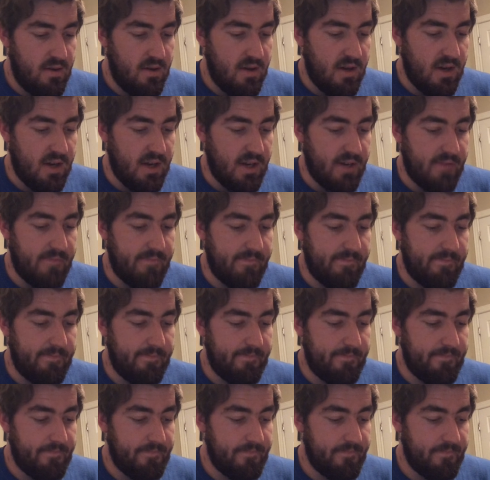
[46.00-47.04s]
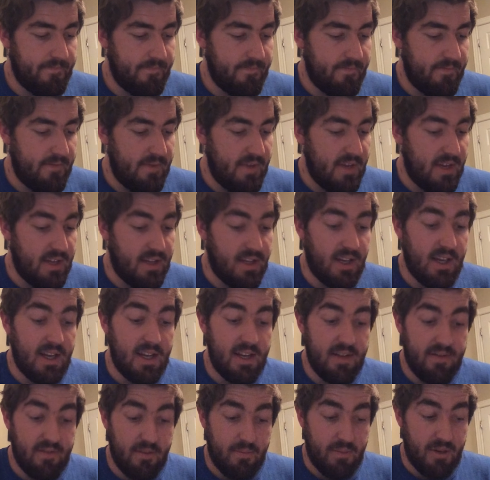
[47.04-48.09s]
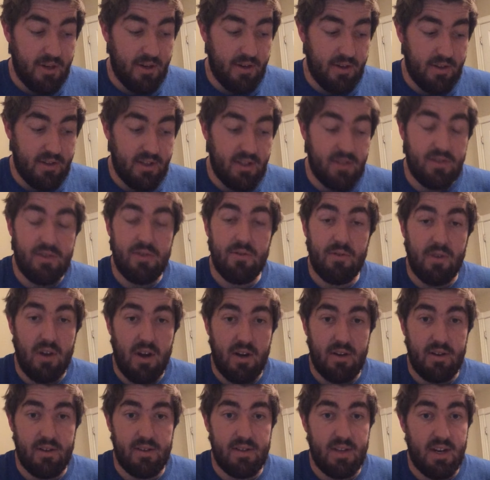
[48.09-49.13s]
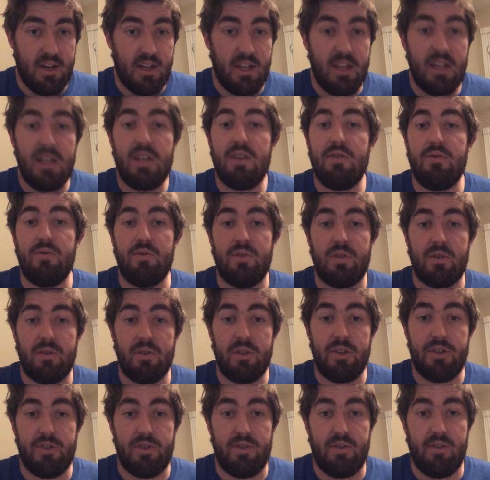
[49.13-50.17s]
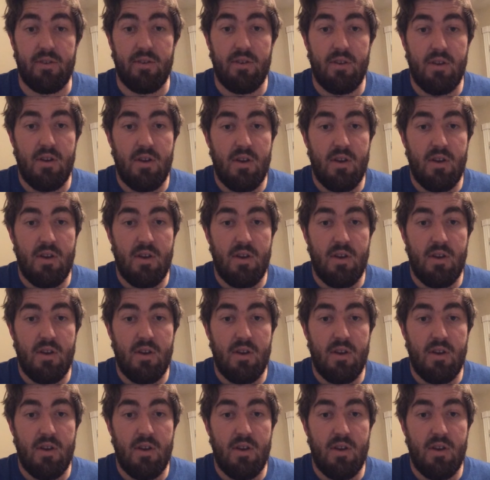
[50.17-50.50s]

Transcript: At the end of the period, these two continents had a huge collision